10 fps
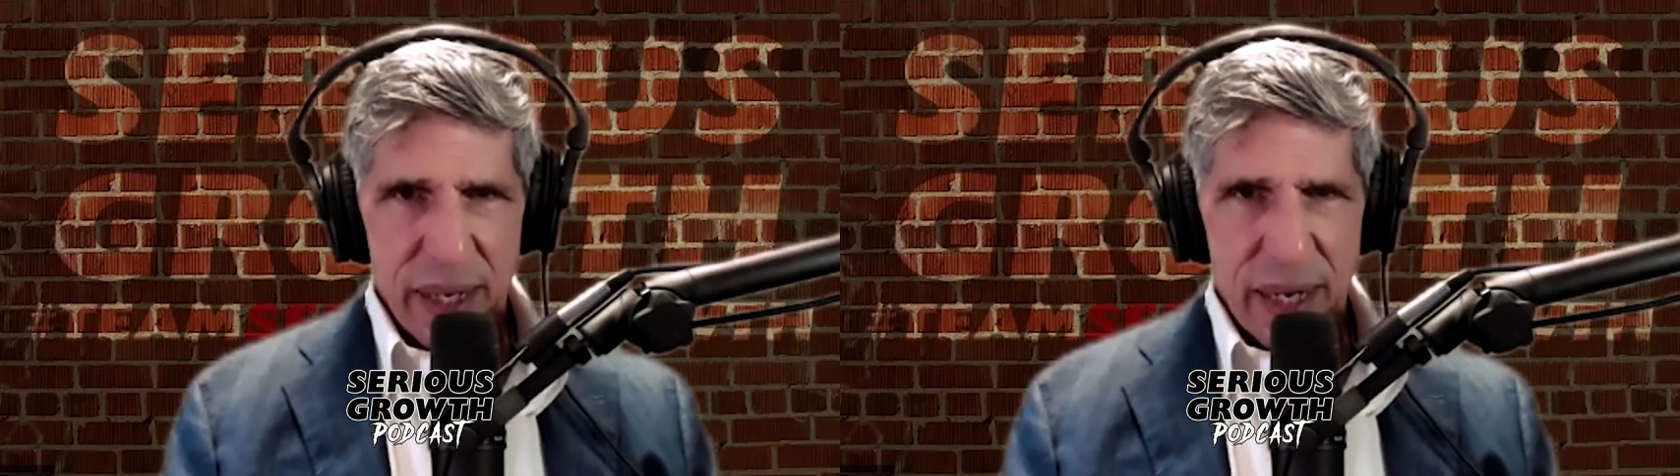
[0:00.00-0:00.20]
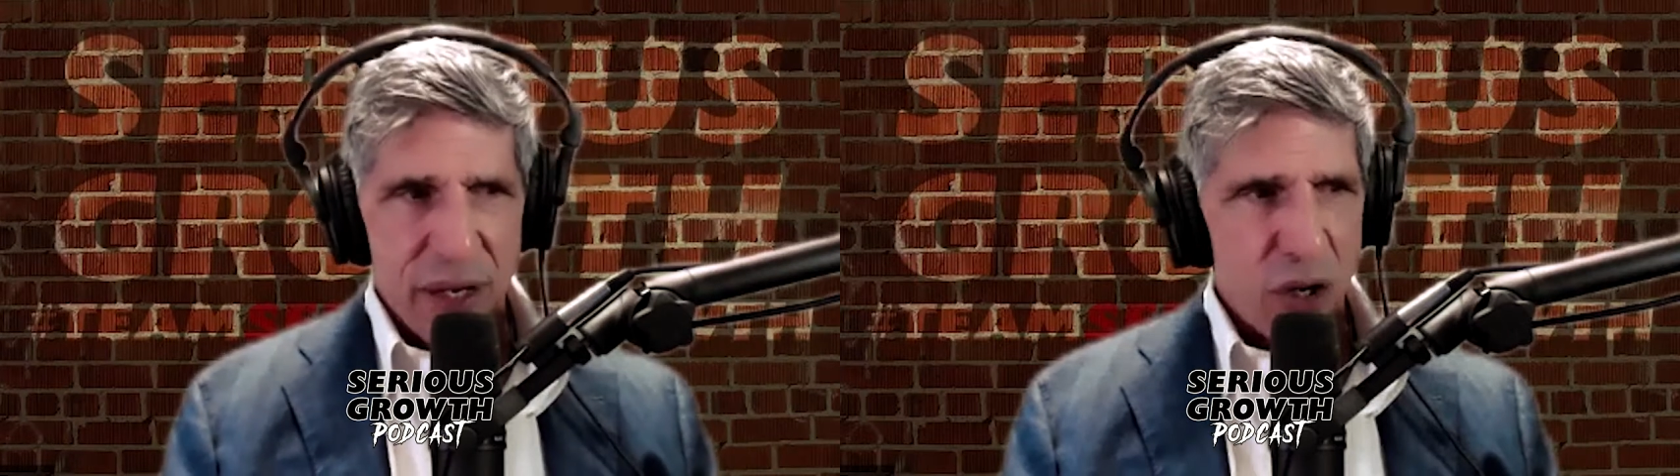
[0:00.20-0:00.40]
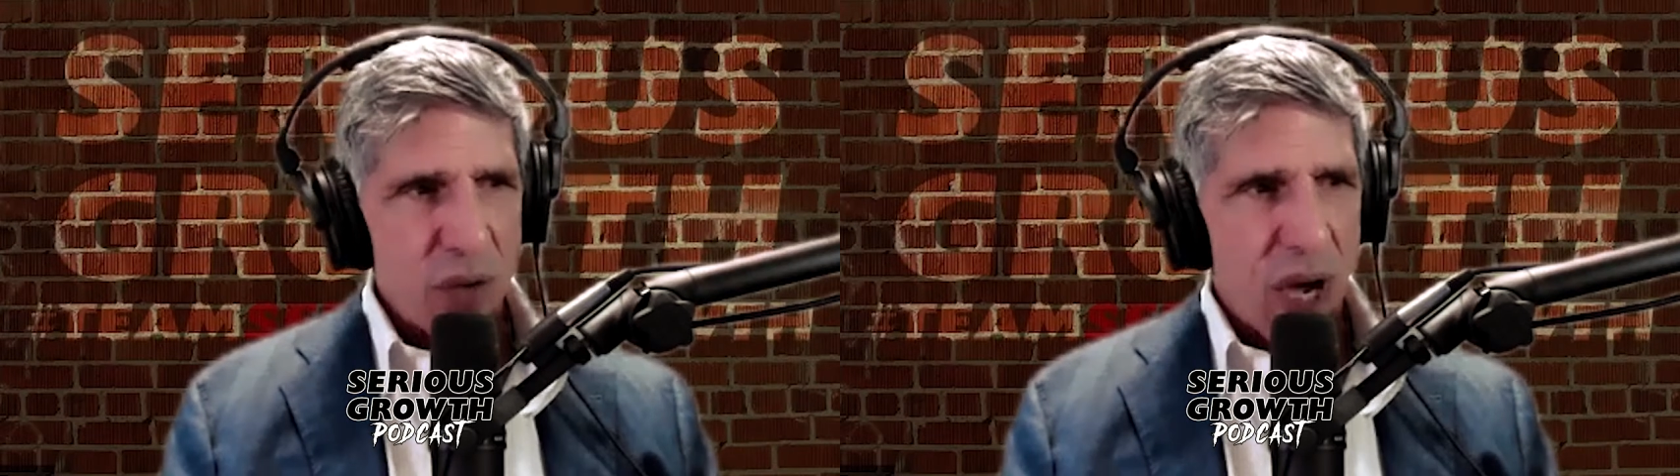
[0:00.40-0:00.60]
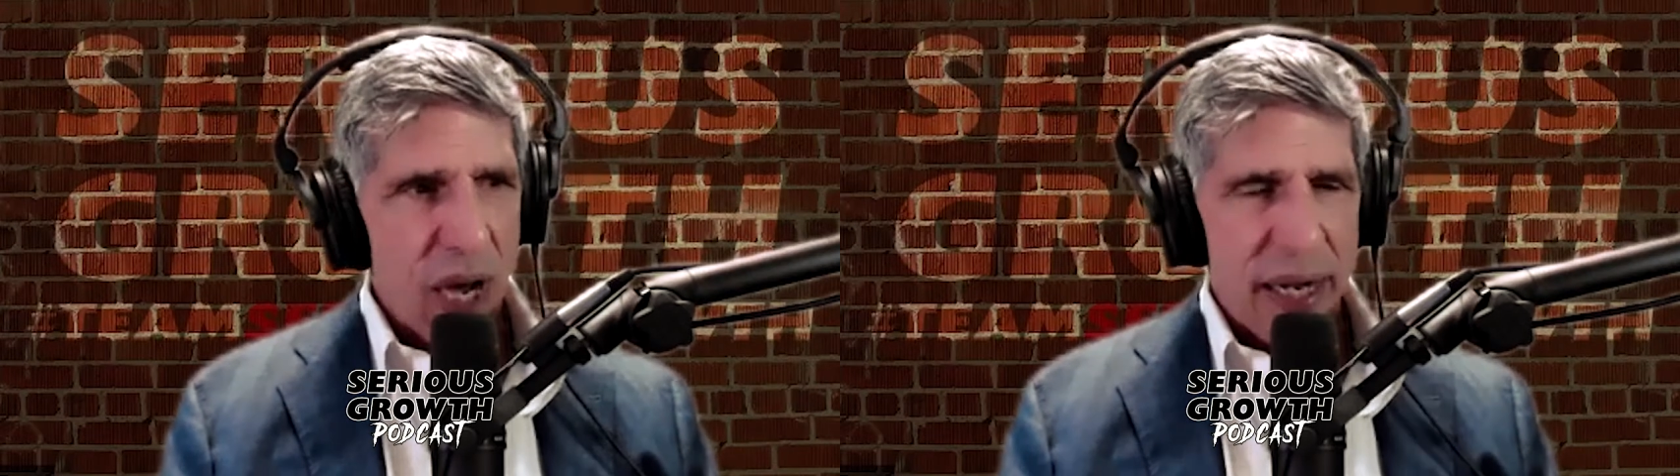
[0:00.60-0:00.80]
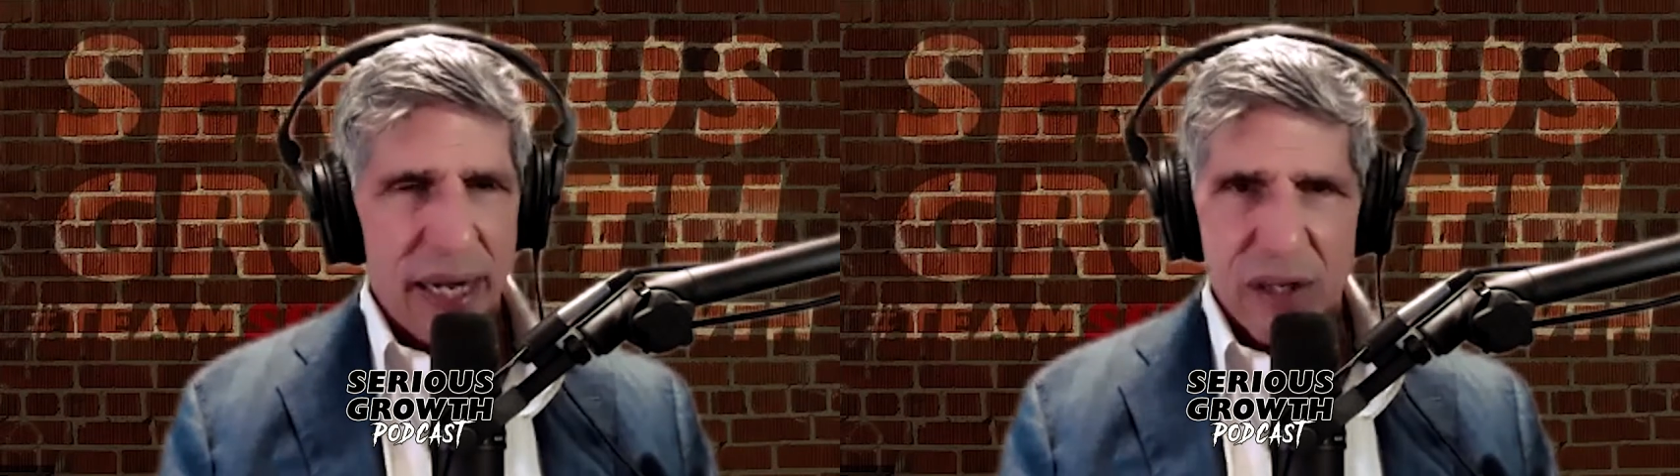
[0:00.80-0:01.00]
And you
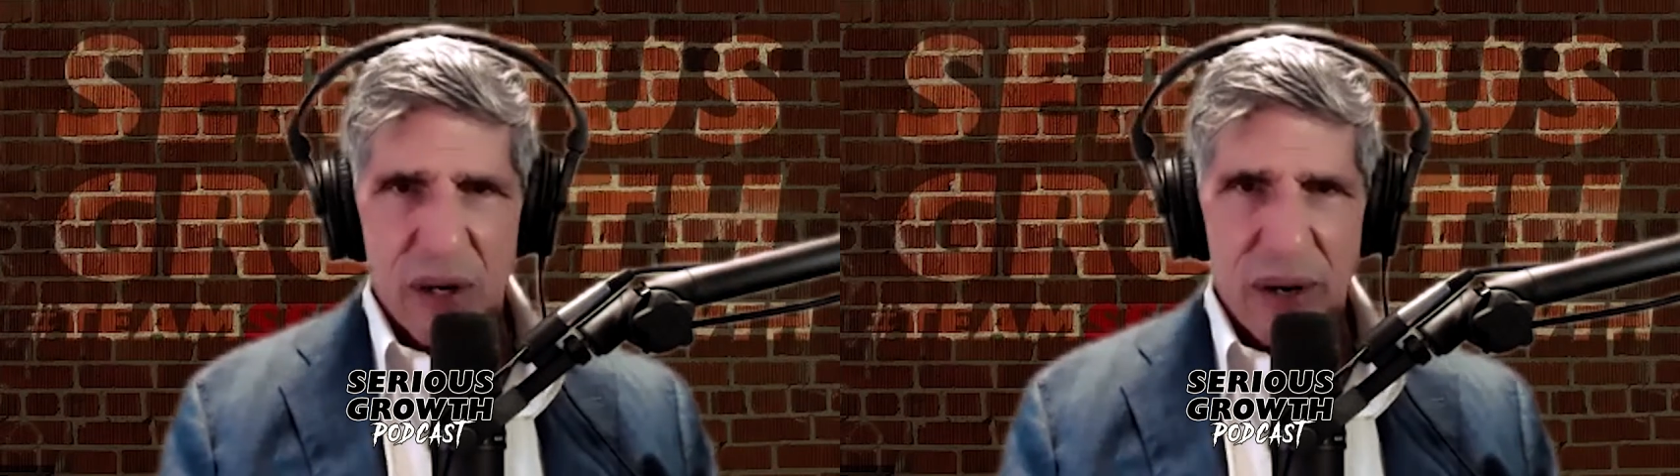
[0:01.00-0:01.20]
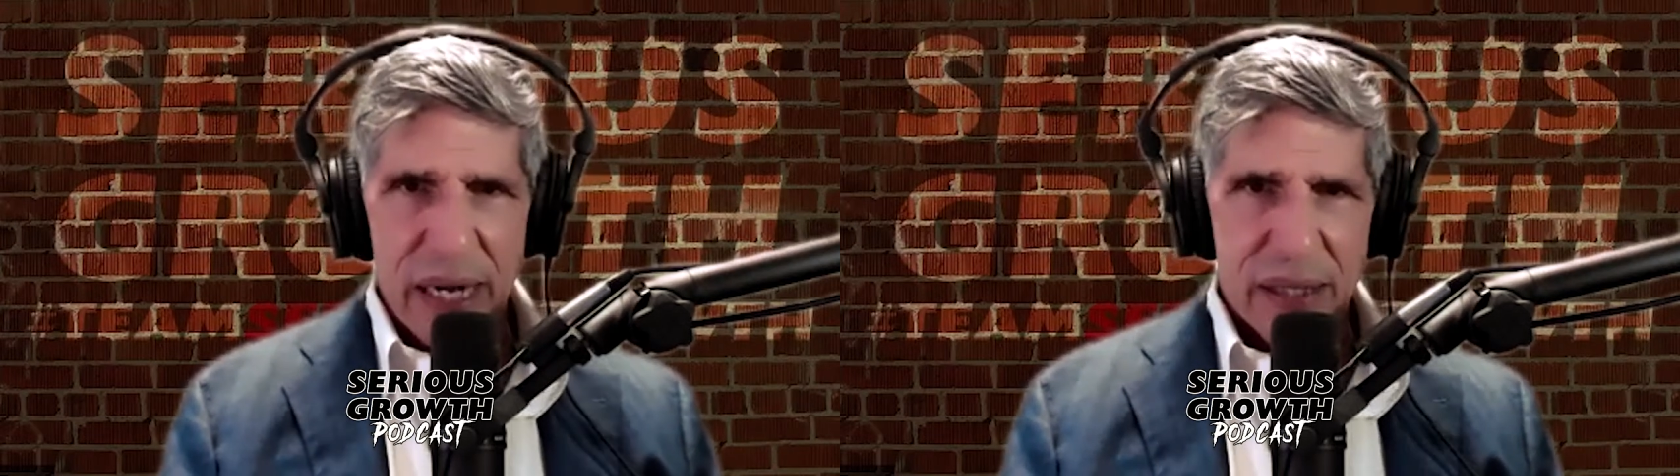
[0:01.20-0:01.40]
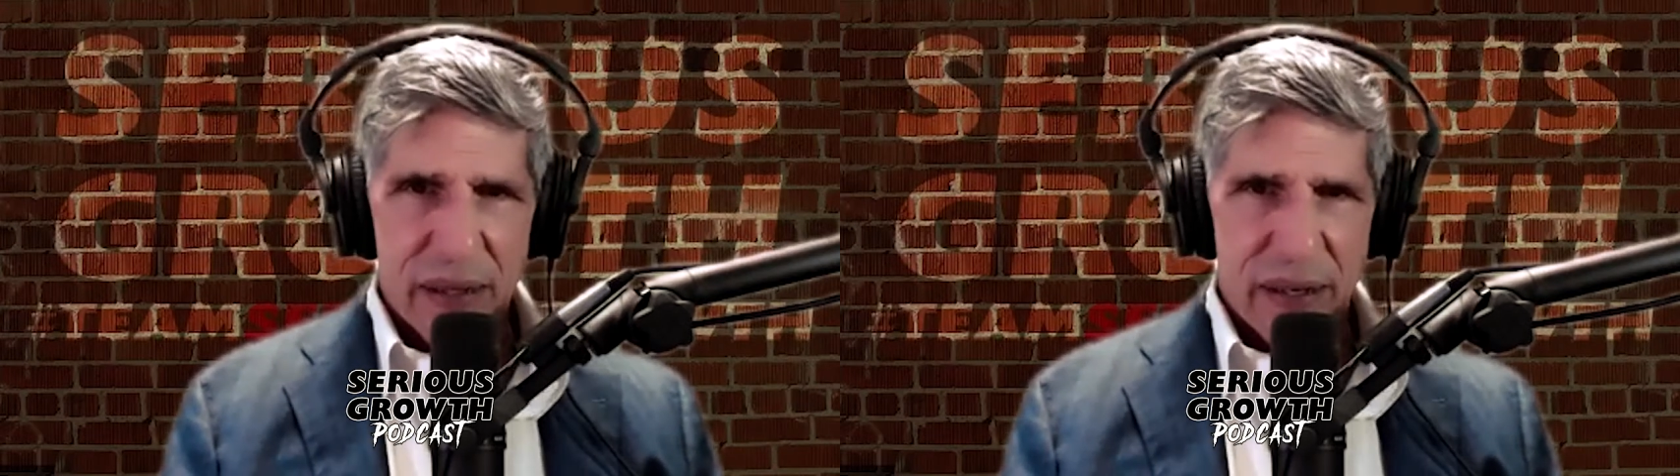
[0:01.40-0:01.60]
knotheads that are out there